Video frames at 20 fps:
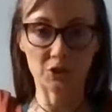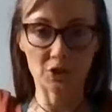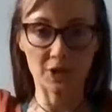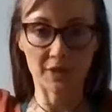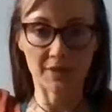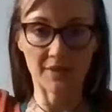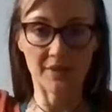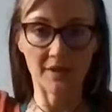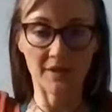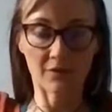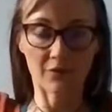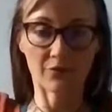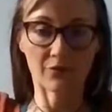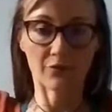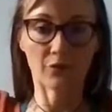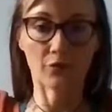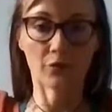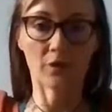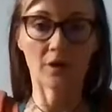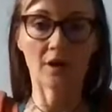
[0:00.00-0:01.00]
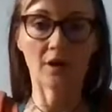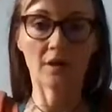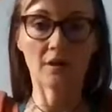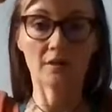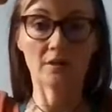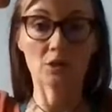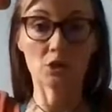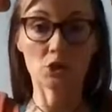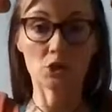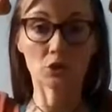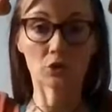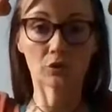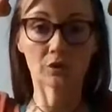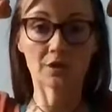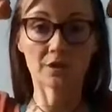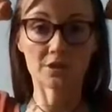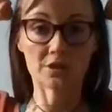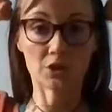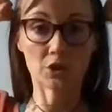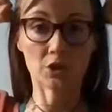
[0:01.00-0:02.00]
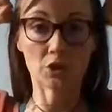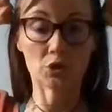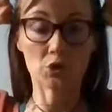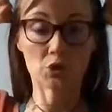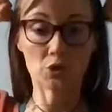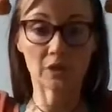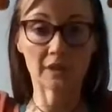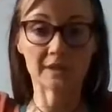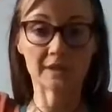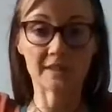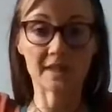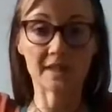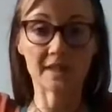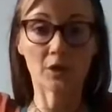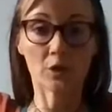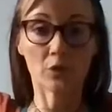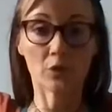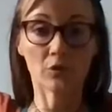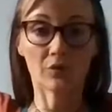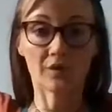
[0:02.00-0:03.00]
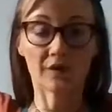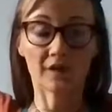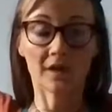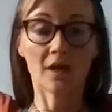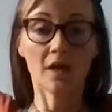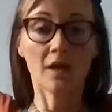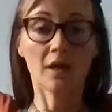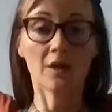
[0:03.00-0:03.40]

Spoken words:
and therefore the shoulders usually take over,